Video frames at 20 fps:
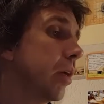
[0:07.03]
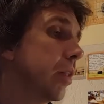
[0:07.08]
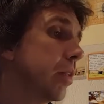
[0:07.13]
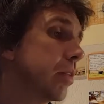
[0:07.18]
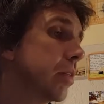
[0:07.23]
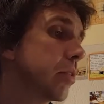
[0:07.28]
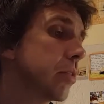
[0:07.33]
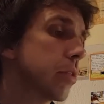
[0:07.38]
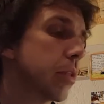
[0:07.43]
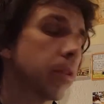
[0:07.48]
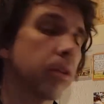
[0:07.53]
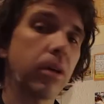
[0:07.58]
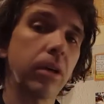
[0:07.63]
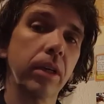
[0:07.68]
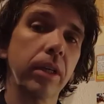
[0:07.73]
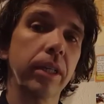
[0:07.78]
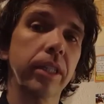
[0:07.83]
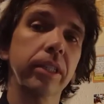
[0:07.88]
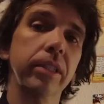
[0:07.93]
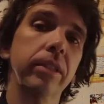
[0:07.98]
This is the
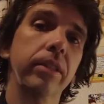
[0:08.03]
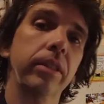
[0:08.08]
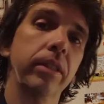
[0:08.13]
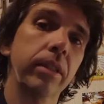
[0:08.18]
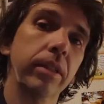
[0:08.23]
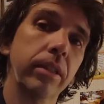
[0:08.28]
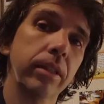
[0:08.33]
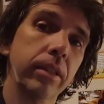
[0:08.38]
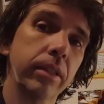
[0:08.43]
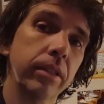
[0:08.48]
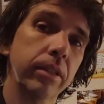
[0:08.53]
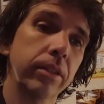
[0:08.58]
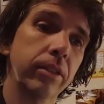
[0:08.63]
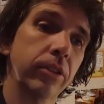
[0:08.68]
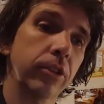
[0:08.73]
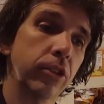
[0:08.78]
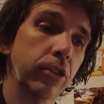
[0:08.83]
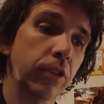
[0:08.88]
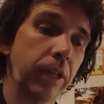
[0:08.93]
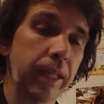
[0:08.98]
longest
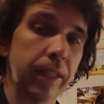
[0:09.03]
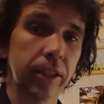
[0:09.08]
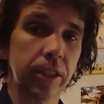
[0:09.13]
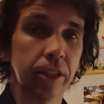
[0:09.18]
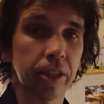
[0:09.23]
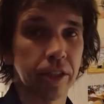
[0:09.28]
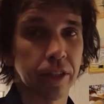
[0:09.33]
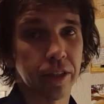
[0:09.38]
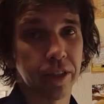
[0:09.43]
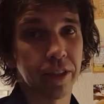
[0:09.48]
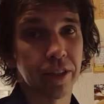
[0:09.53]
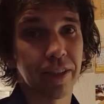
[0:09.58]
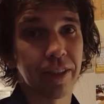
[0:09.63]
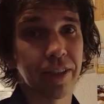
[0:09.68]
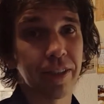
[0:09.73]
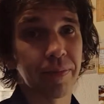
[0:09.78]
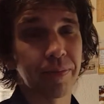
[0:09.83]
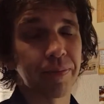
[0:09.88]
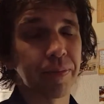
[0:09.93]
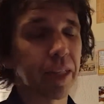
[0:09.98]
stretch,
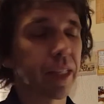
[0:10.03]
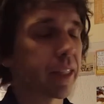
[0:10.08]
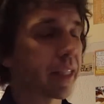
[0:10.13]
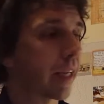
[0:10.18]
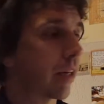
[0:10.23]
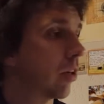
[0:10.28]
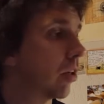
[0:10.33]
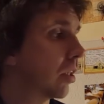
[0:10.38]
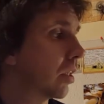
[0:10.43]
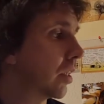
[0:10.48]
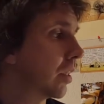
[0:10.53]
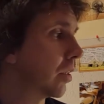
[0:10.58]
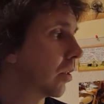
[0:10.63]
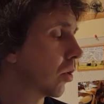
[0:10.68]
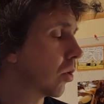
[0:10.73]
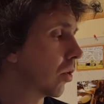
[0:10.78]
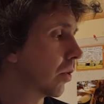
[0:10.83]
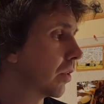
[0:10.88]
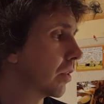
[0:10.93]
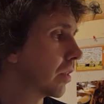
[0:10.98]
as I call it in the
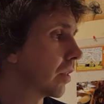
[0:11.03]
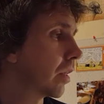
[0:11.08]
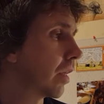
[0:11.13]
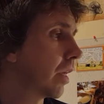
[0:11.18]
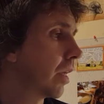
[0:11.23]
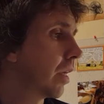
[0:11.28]
course.